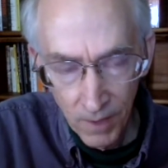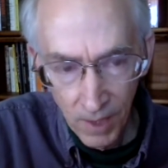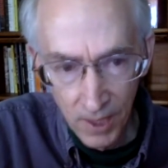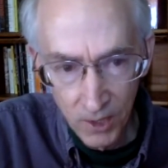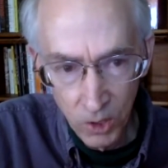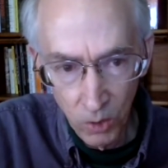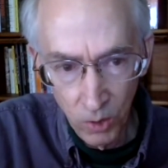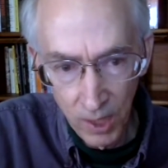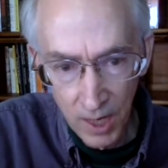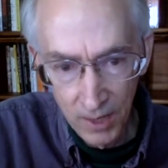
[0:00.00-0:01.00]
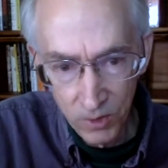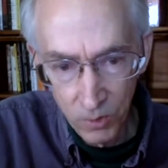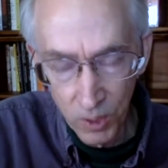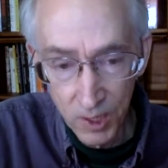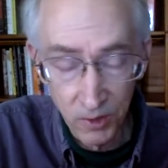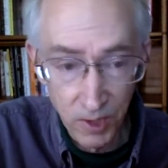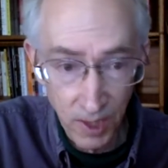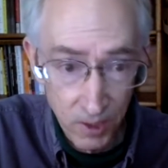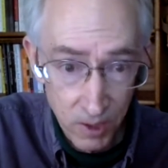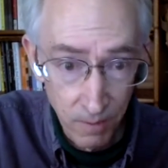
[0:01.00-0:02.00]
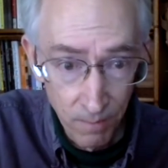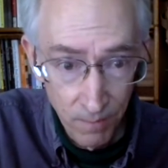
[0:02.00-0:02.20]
as do the kinds which exist